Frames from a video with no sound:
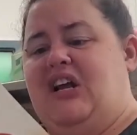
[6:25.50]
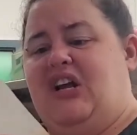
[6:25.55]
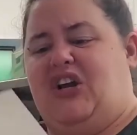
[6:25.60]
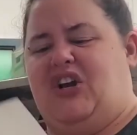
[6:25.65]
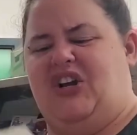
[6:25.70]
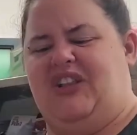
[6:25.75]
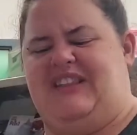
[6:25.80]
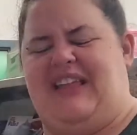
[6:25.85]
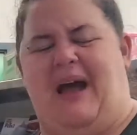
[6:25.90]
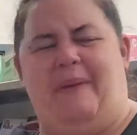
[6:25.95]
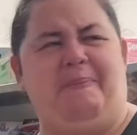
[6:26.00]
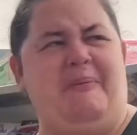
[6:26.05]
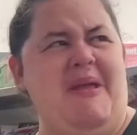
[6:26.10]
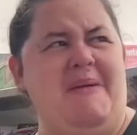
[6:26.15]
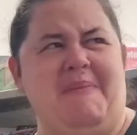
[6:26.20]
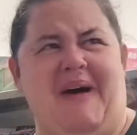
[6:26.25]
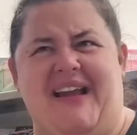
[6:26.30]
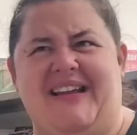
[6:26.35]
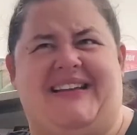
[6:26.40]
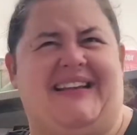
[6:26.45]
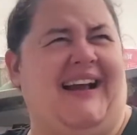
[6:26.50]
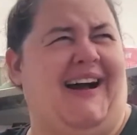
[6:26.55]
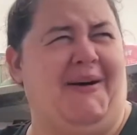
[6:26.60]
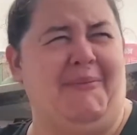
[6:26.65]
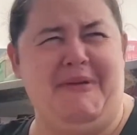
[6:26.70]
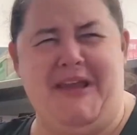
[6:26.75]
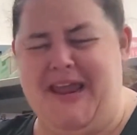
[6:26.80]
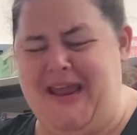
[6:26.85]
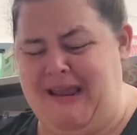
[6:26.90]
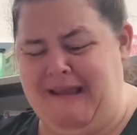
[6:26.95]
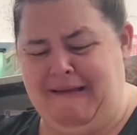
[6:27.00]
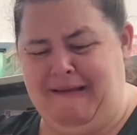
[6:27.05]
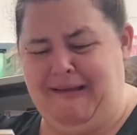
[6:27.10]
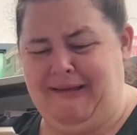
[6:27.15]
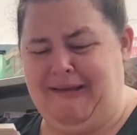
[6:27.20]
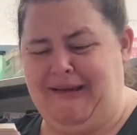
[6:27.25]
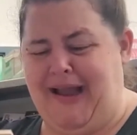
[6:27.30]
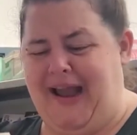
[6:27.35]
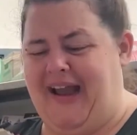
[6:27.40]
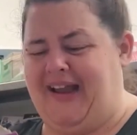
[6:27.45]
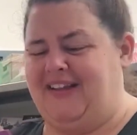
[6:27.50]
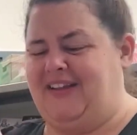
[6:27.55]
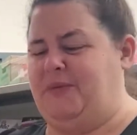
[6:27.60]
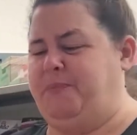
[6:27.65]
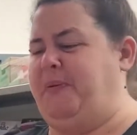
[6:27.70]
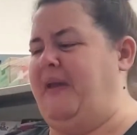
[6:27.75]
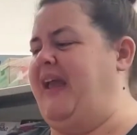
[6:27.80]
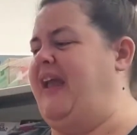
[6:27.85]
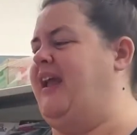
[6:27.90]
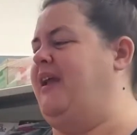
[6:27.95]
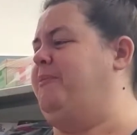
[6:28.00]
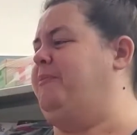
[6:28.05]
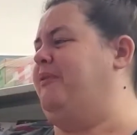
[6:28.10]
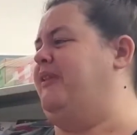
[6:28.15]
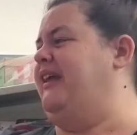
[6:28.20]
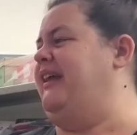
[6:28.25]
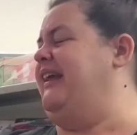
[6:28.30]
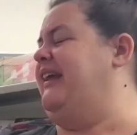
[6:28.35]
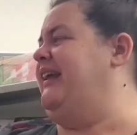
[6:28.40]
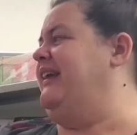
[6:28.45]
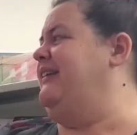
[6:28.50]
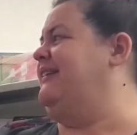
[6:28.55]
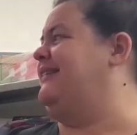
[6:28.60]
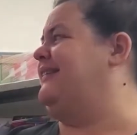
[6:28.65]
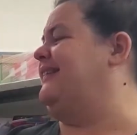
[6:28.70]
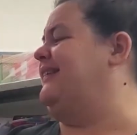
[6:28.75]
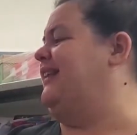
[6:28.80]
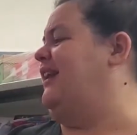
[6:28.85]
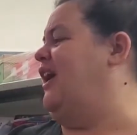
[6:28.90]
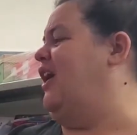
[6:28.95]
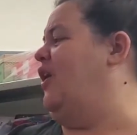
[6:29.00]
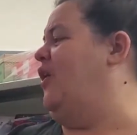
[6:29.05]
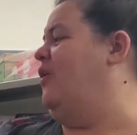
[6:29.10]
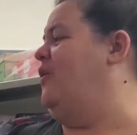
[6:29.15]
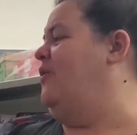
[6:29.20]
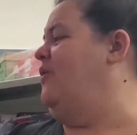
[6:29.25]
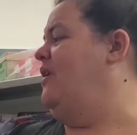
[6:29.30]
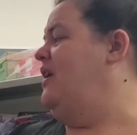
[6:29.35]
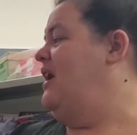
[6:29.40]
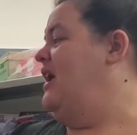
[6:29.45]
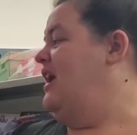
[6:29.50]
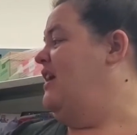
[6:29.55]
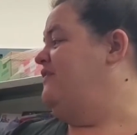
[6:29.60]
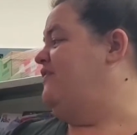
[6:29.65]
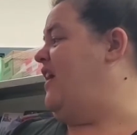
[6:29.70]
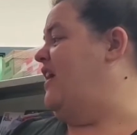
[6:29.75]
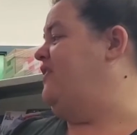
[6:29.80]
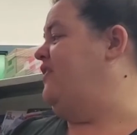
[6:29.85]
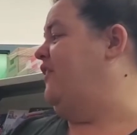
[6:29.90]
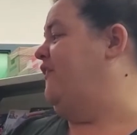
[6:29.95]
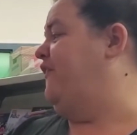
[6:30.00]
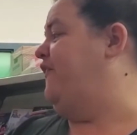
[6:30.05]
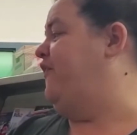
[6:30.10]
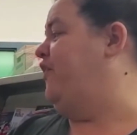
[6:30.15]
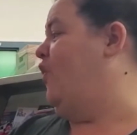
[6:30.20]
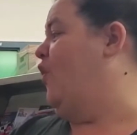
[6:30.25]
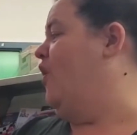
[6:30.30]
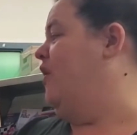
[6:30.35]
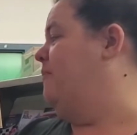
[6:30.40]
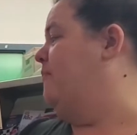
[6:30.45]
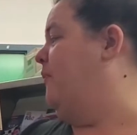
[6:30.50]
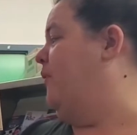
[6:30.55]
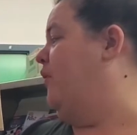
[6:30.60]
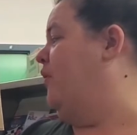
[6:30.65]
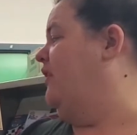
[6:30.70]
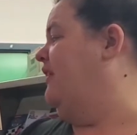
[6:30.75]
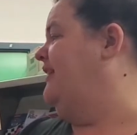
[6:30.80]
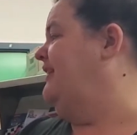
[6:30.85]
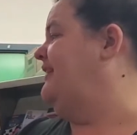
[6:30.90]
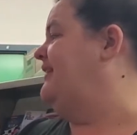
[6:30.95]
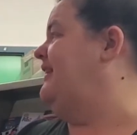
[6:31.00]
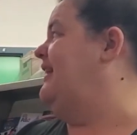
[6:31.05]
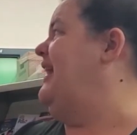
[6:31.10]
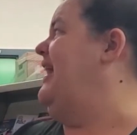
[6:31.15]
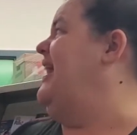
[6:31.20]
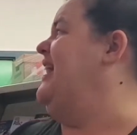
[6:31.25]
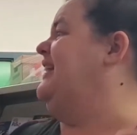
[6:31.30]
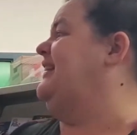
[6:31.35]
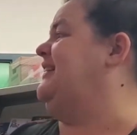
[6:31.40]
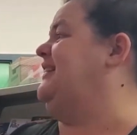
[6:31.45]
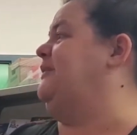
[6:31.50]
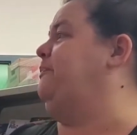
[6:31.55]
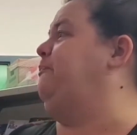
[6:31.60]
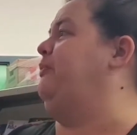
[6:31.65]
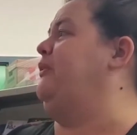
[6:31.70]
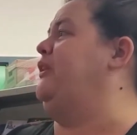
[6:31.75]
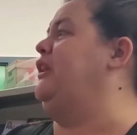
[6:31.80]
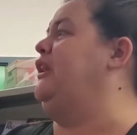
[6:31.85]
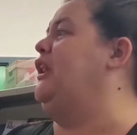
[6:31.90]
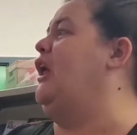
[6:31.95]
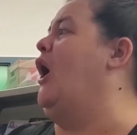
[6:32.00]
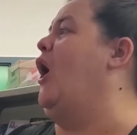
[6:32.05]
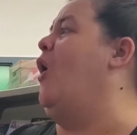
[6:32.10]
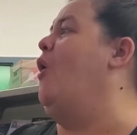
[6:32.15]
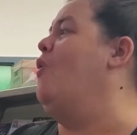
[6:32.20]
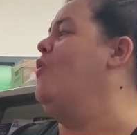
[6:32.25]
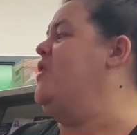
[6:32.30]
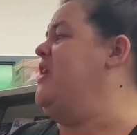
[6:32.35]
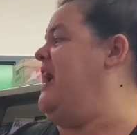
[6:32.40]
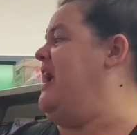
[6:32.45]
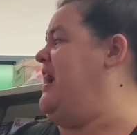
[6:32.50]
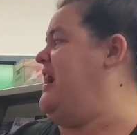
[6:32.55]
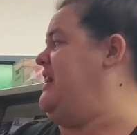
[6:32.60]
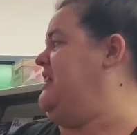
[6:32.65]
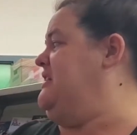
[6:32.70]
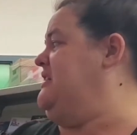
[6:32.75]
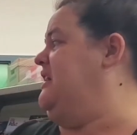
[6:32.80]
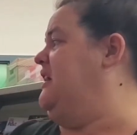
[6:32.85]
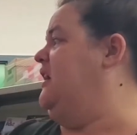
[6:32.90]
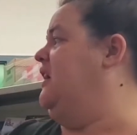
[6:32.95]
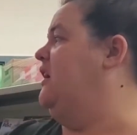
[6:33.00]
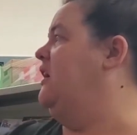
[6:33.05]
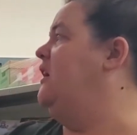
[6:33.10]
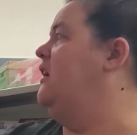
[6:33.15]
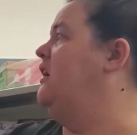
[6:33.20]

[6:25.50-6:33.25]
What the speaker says: "Could that be my tummy?" asked Pig, blinking slow. Then the floorboards exploded.